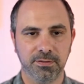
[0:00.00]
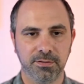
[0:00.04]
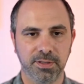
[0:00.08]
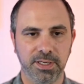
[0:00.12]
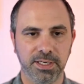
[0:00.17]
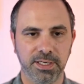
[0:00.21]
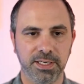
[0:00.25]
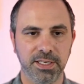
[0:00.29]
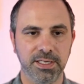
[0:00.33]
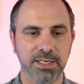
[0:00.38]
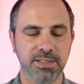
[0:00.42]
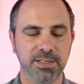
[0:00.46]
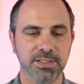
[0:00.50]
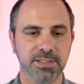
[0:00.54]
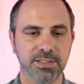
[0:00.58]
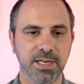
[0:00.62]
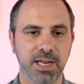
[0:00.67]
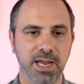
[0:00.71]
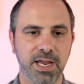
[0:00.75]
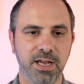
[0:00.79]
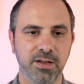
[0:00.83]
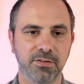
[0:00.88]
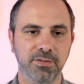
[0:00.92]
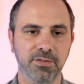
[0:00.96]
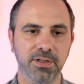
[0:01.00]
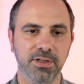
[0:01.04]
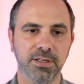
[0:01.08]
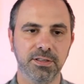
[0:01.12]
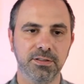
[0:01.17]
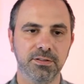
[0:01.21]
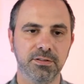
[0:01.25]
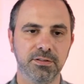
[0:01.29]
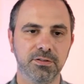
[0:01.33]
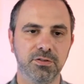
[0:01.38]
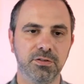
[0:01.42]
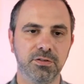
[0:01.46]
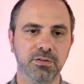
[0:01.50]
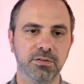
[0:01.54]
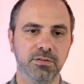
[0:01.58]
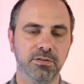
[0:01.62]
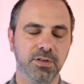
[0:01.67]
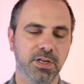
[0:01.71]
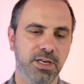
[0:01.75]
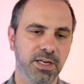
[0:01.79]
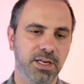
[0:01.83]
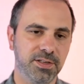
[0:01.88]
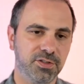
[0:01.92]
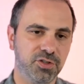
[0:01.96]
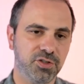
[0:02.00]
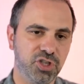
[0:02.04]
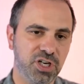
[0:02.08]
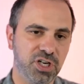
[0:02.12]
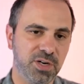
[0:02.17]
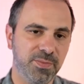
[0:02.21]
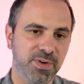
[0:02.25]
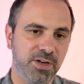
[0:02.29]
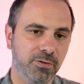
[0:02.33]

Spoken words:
like it needs to have is Gmail